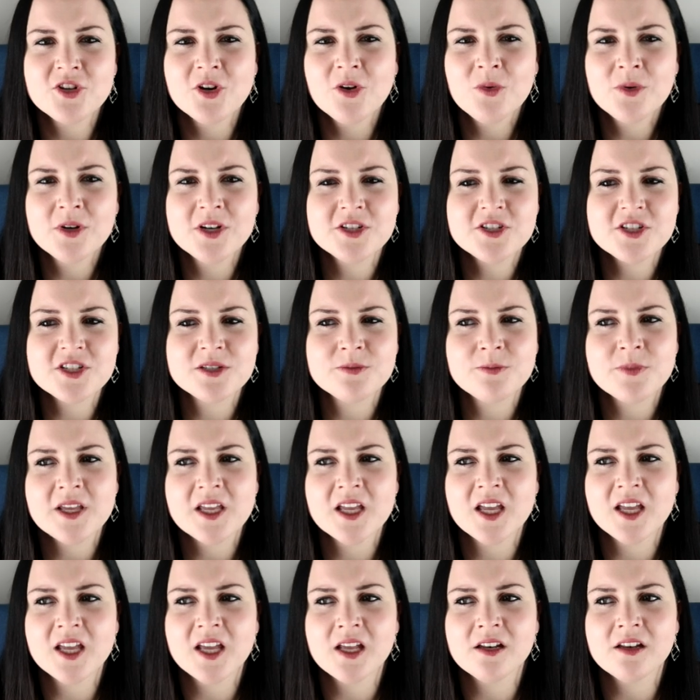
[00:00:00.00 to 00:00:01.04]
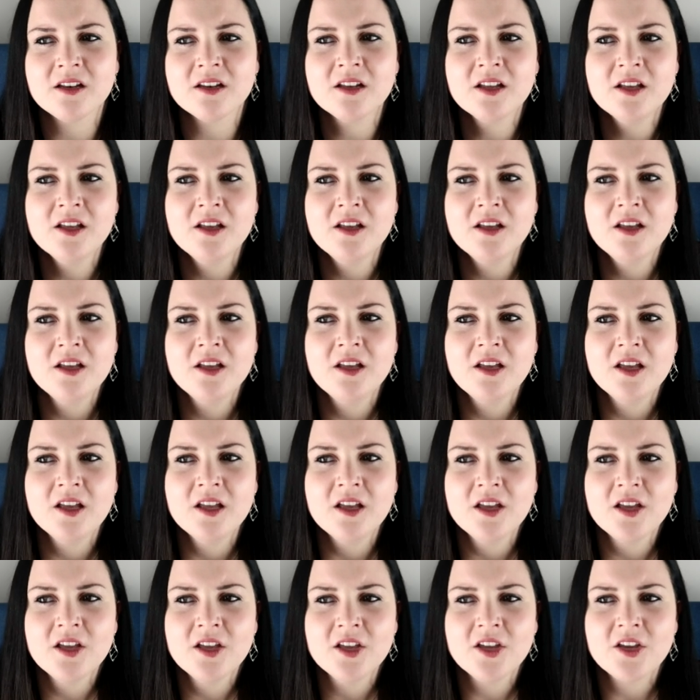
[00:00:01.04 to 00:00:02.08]
you don't want to just be in,
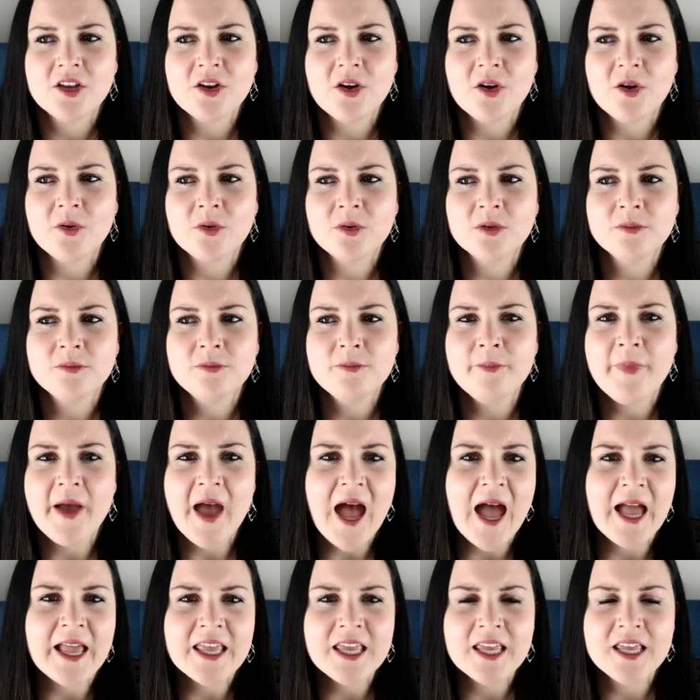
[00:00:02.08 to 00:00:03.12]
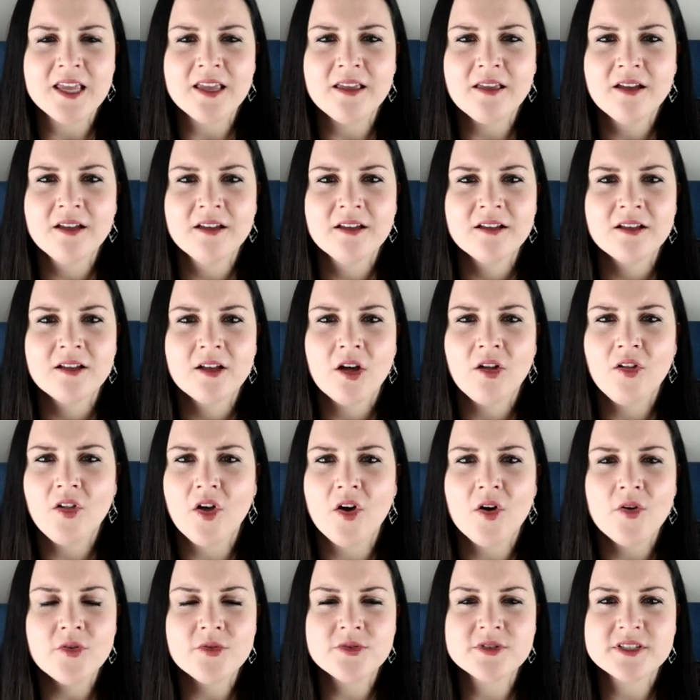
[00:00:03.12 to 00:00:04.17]
you know, baggy
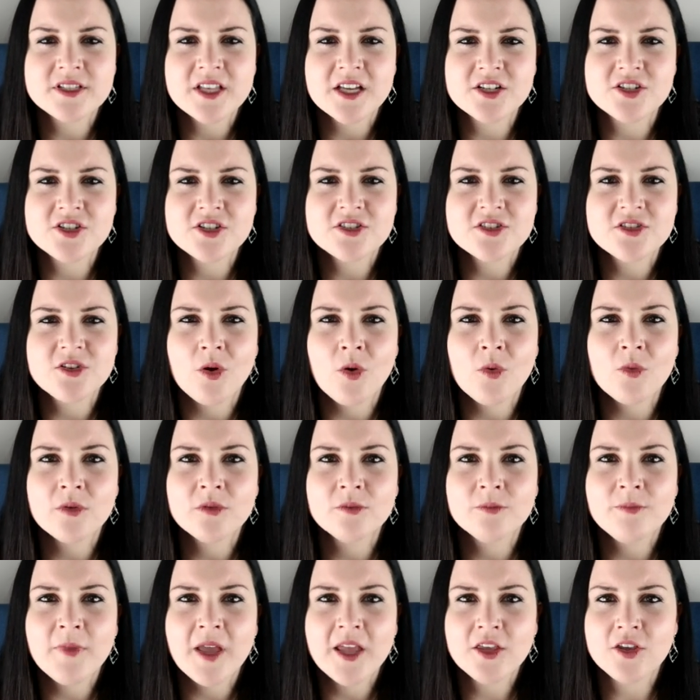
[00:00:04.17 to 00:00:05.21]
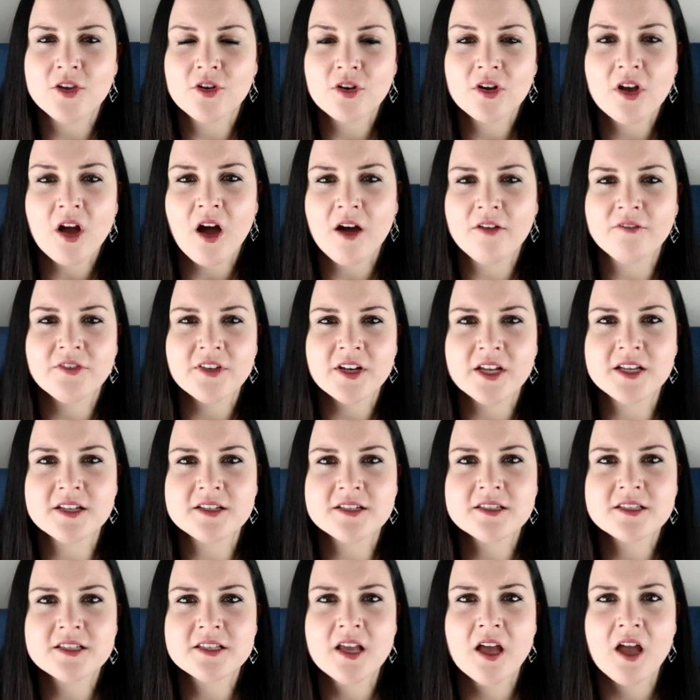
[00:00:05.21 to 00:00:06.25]
clothes that just don't make your
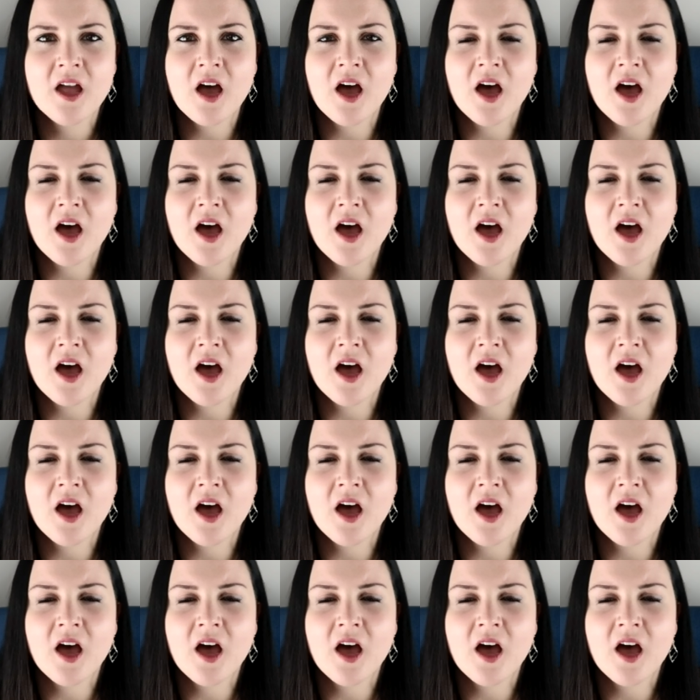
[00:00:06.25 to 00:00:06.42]
confidence,